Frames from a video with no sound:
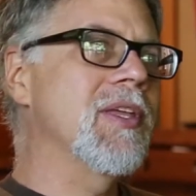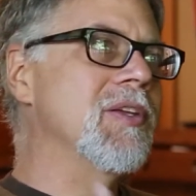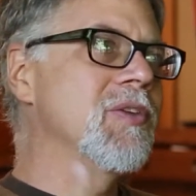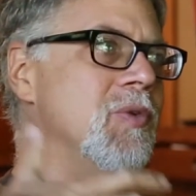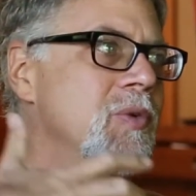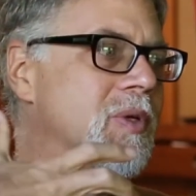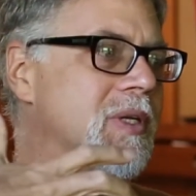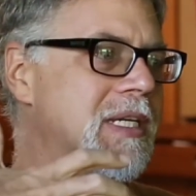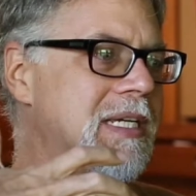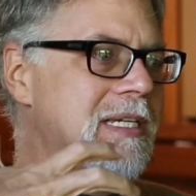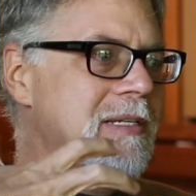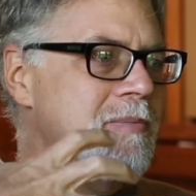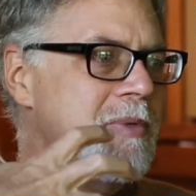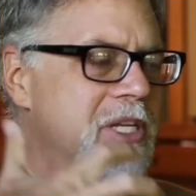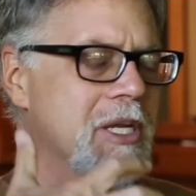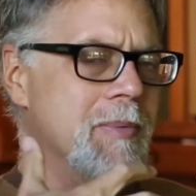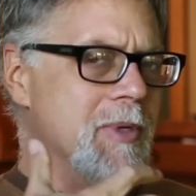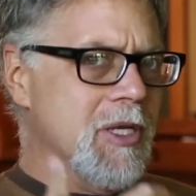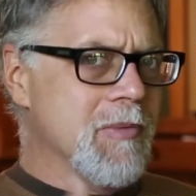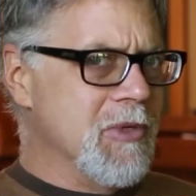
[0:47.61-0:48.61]
that you're
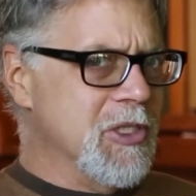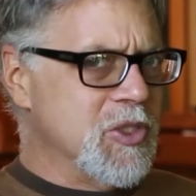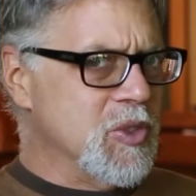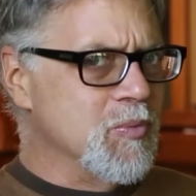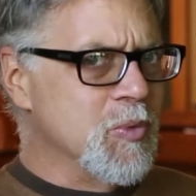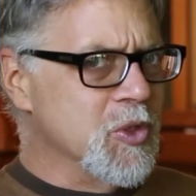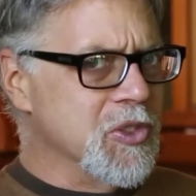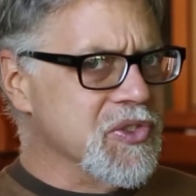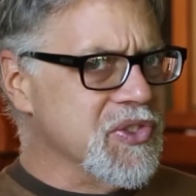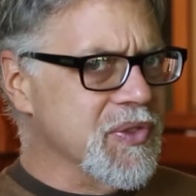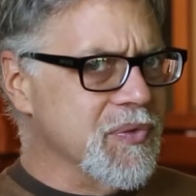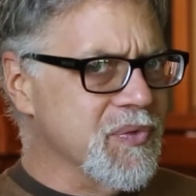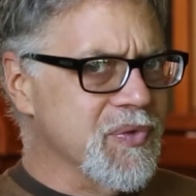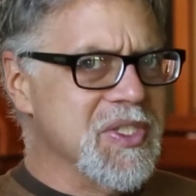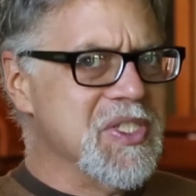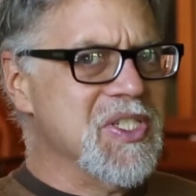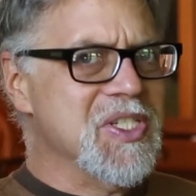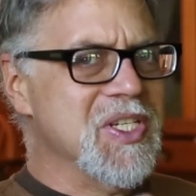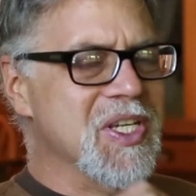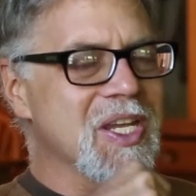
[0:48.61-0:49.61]
becoming a much more
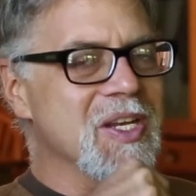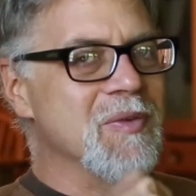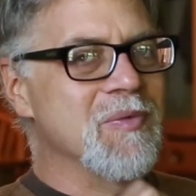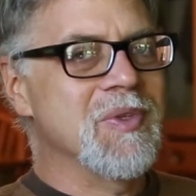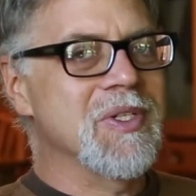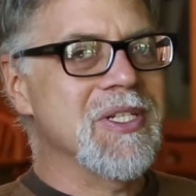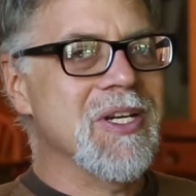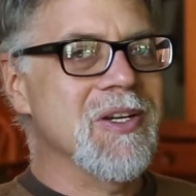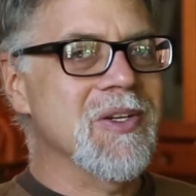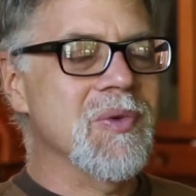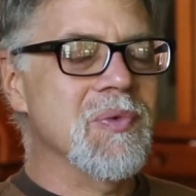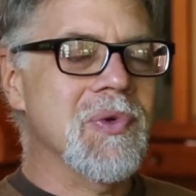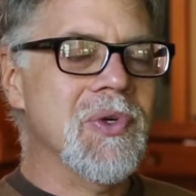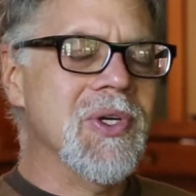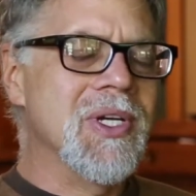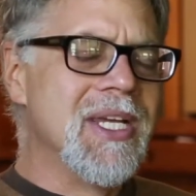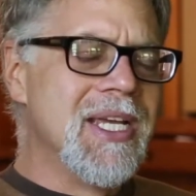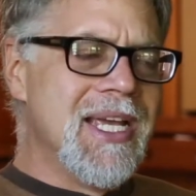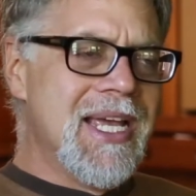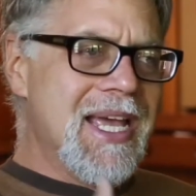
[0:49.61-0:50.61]
sophisticated
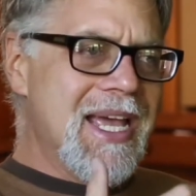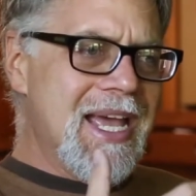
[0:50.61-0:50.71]
photographer.